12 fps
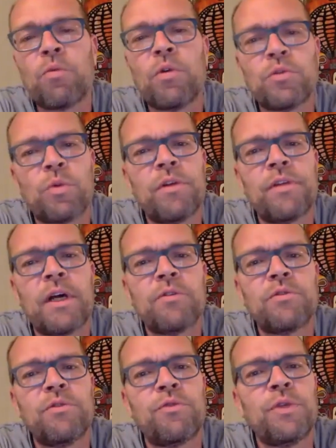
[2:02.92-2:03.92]
was
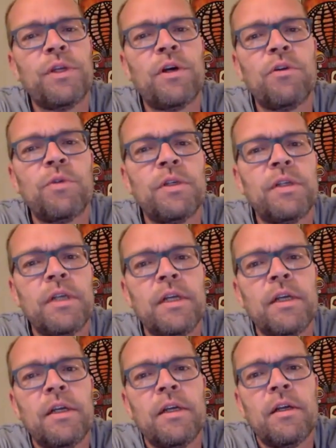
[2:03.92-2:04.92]
1,300
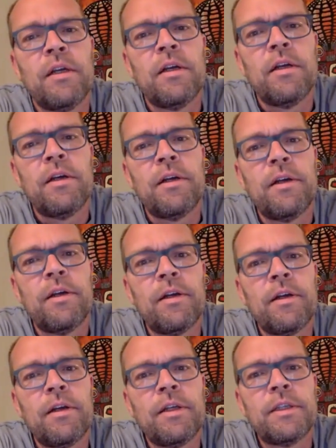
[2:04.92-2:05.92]

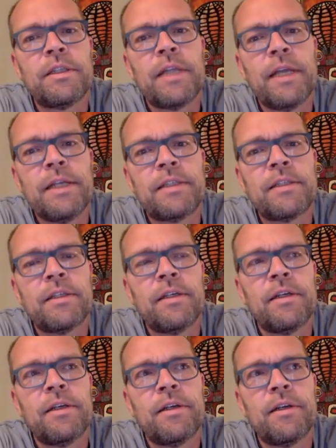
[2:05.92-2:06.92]
estates
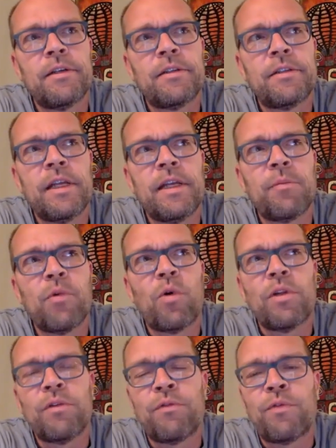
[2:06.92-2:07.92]
selling more
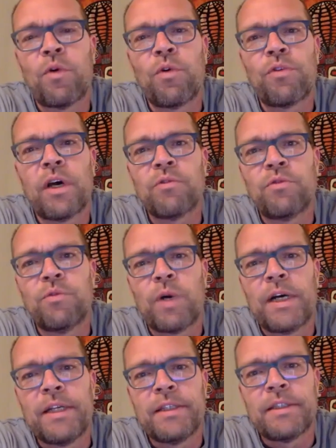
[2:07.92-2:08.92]
than 4,000
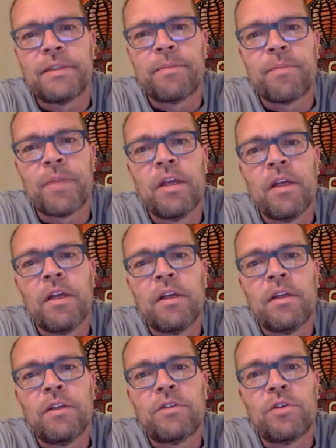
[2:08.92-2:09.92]
wines.
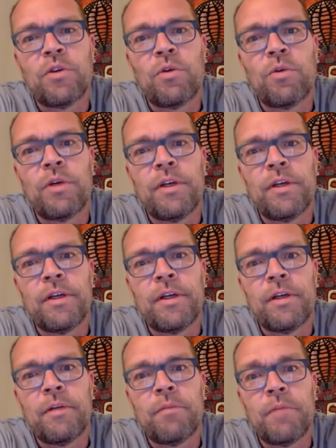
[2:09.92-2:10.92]
So
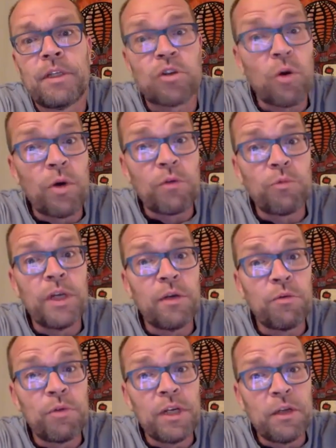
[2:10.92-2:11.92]
it's going really,
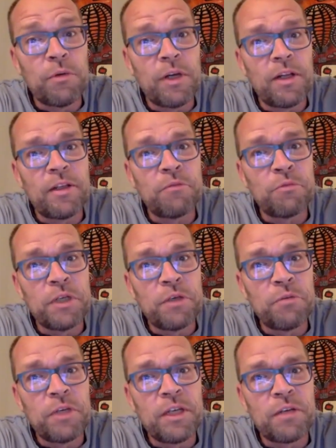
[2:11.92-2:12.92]
really well and really,
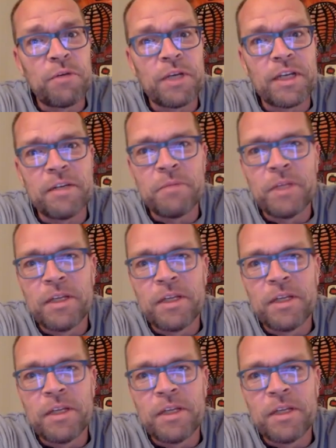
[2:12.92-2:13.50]
really quickly.